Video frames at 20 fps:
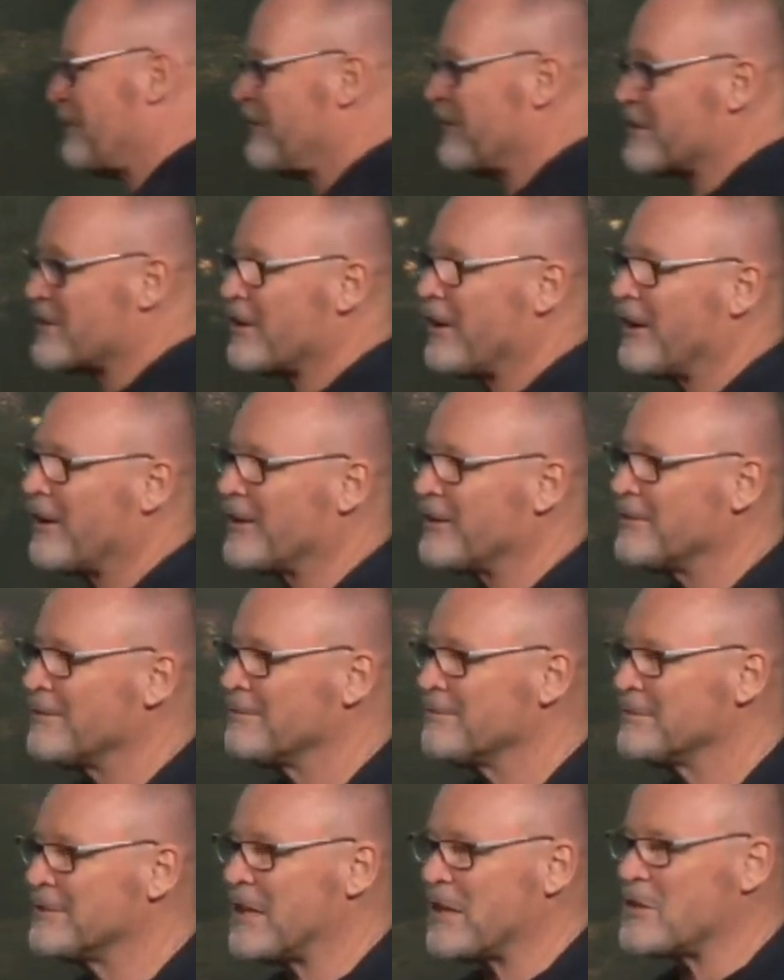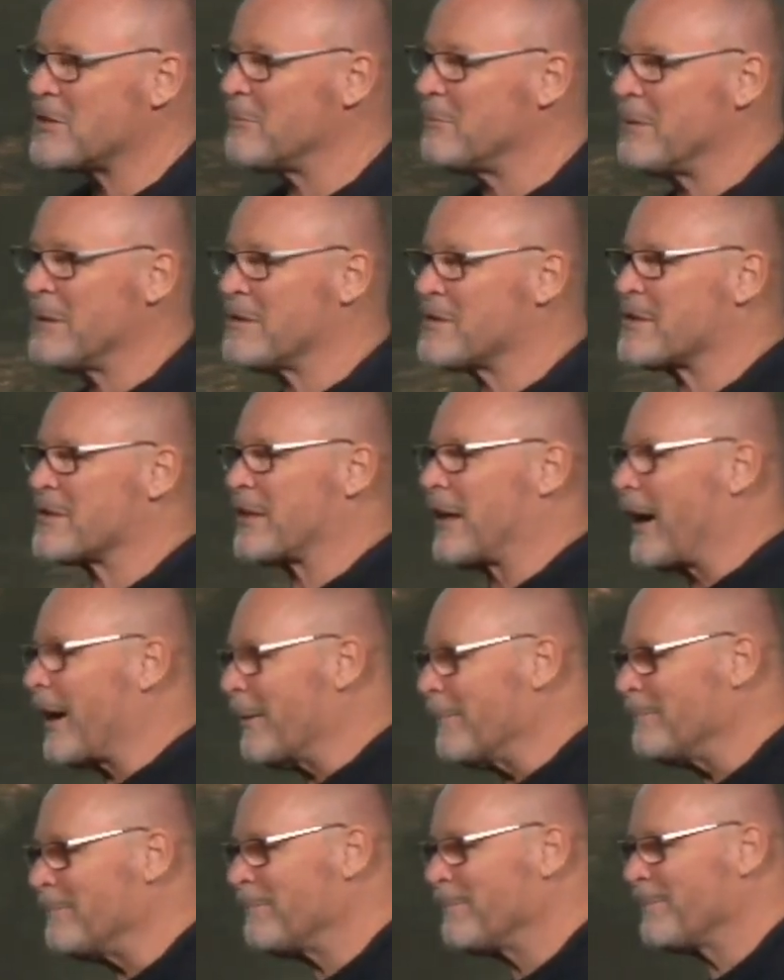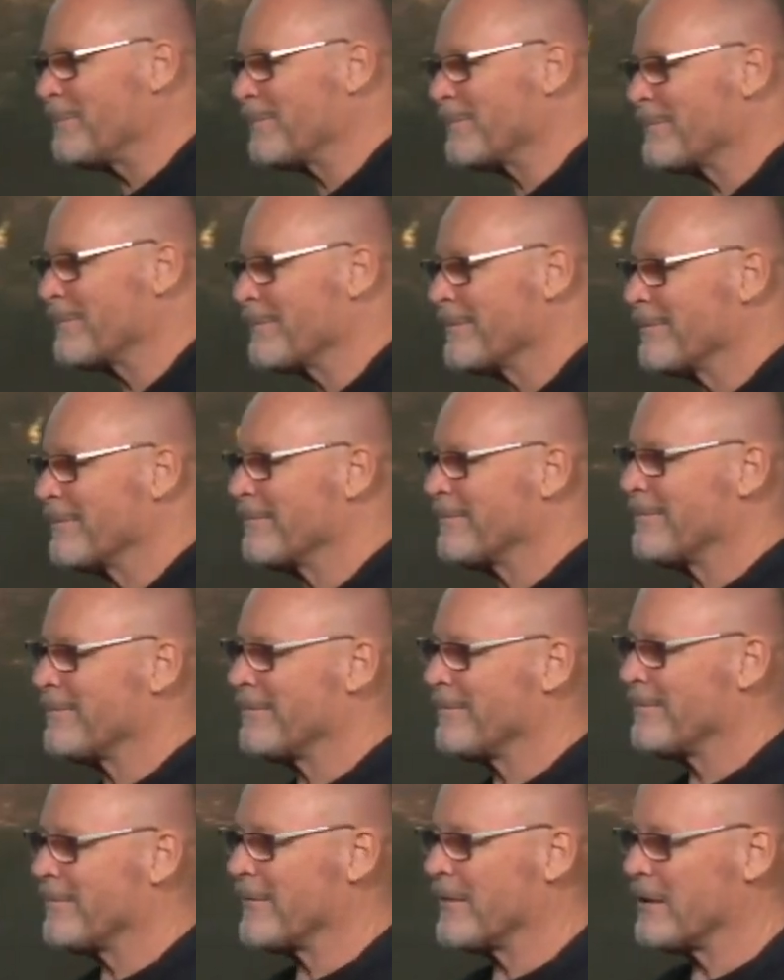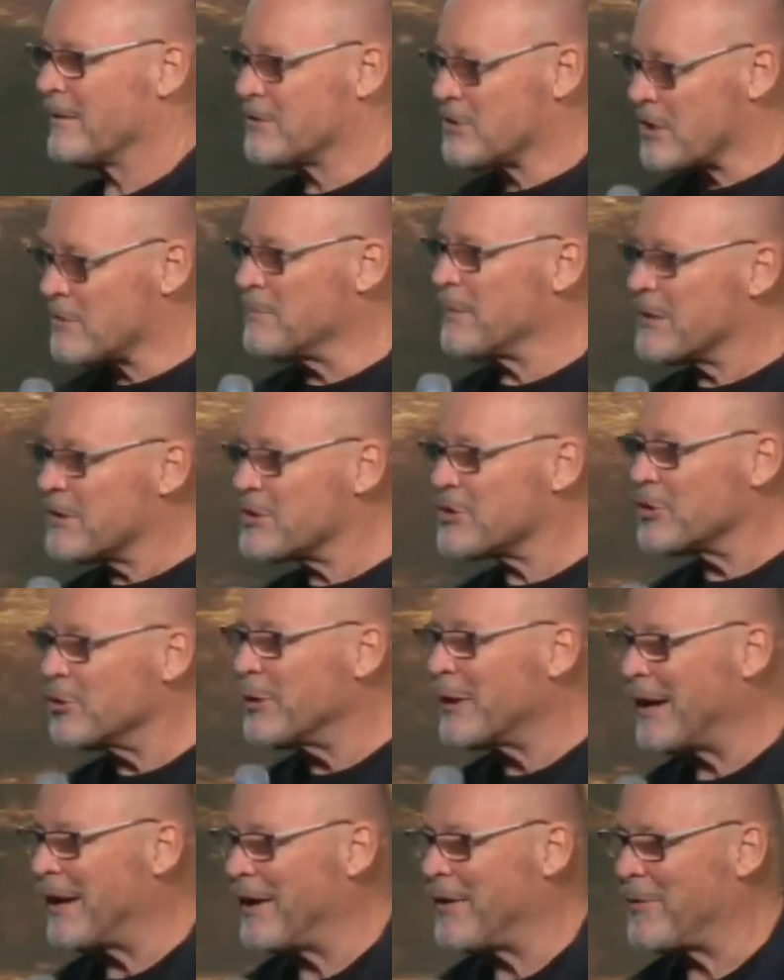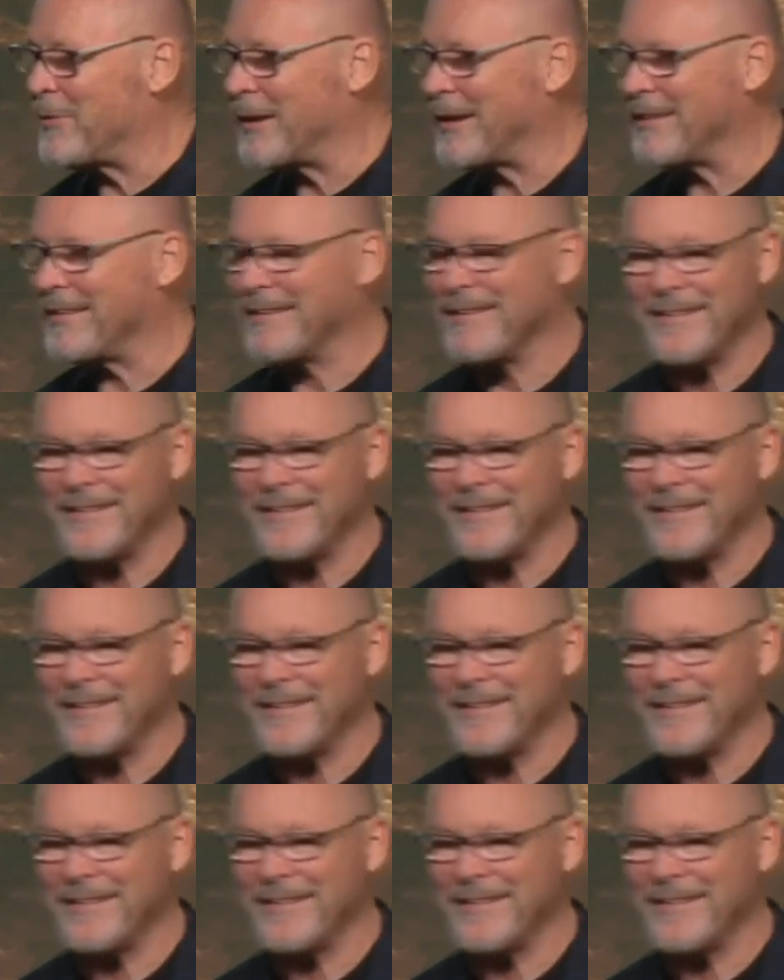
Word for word: if it's hard, doesn't mean stop. It just means do it anyway.